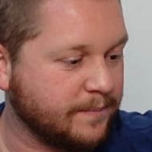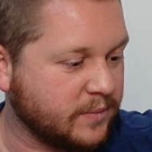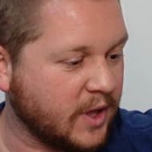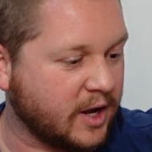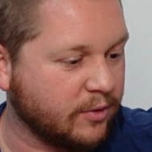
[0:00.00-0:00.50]

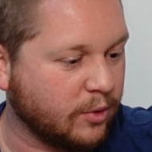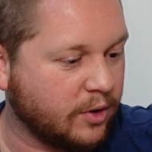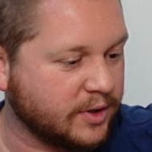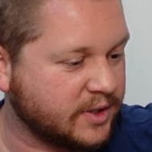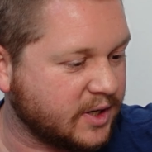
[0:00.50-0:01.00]
they can
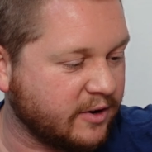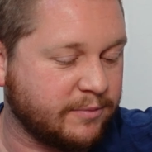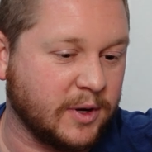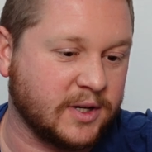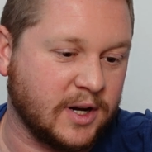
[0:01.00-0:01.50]
roll and stuff,
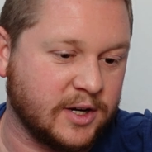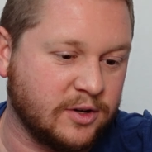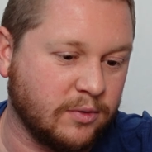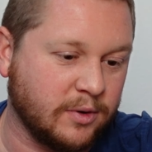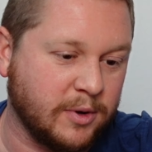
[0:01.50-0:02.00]
because I
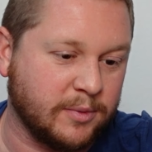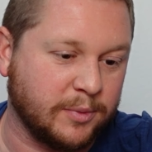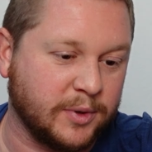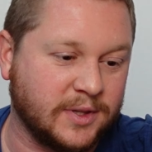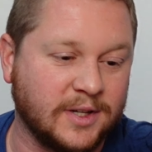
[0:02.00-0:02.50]
do want to be able
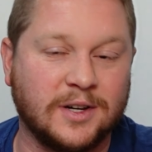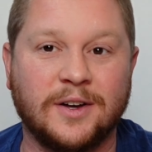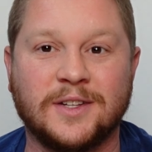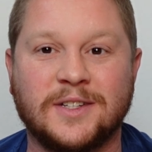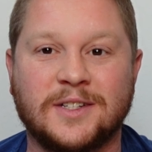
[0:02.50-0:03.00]
to put these
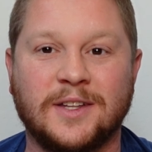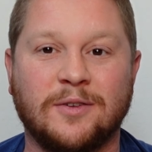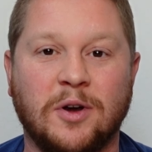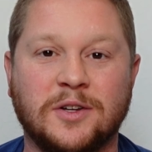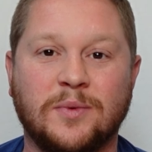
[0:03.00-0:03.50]
on the 6-lane
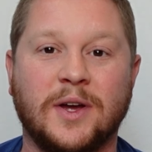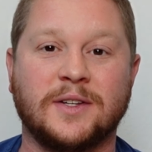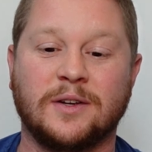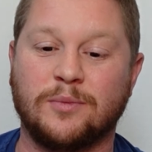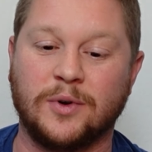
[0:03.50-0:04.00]
raceway at
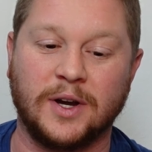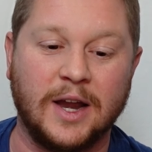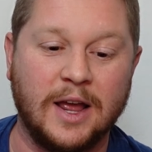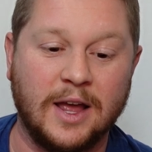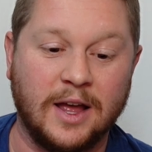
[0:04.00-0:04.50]
some point
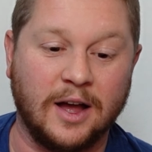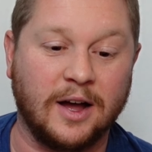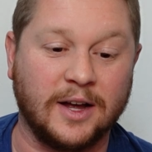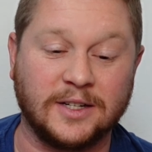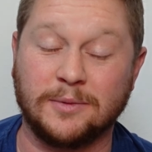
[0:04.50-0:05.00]

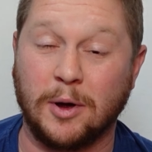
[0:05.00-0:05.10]
in some